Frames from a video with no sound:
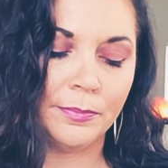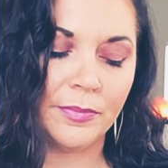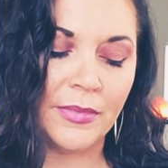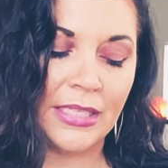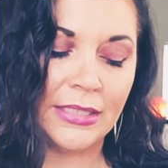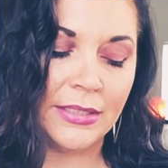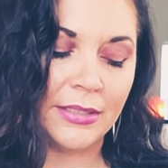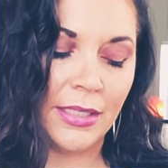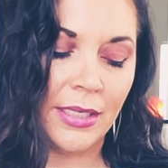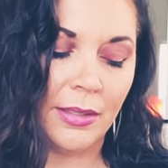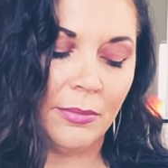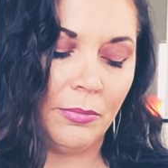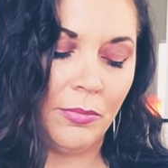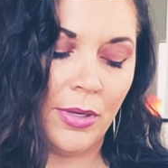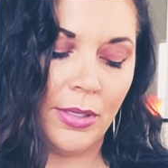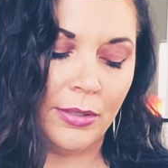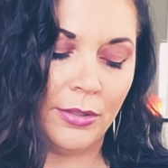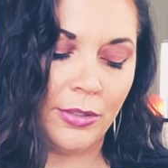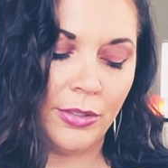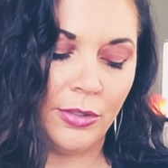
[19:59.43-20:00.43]
That's
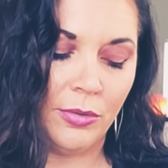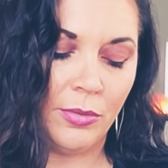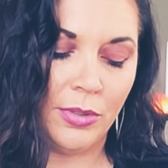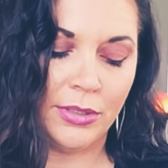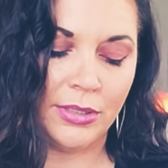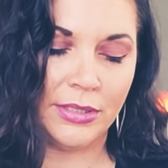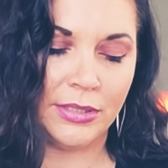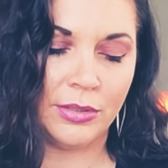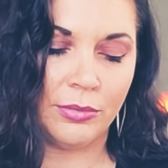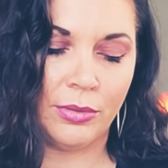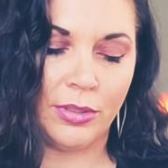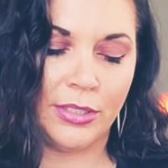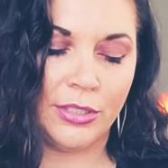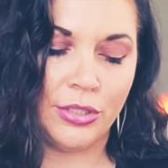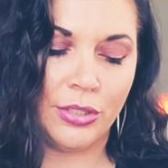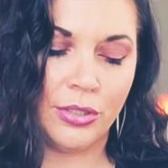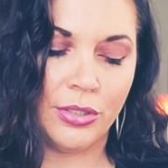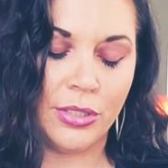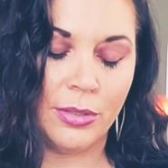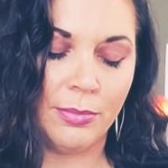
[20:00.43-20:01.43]
whether you want this
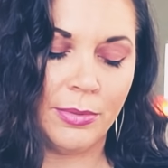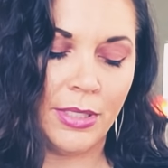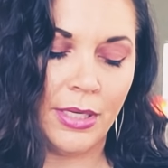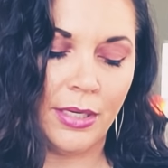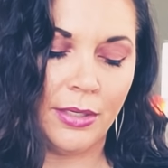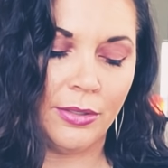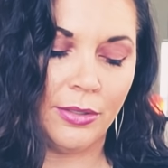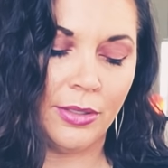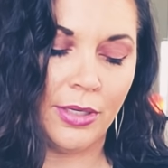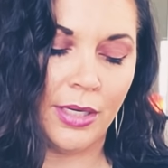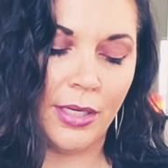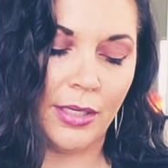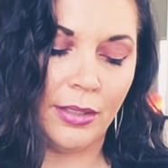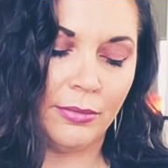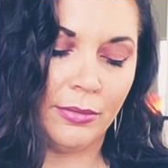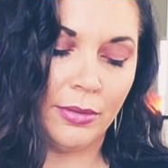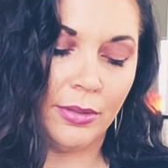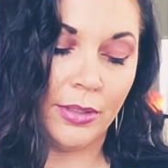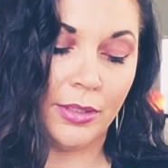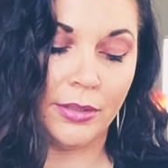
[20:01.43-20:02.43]
relationship to end or not,
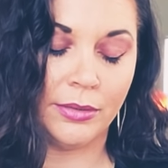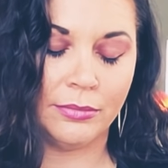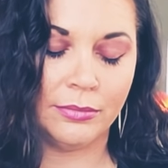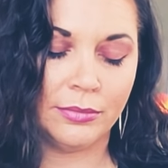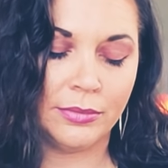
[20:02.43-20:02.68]
really.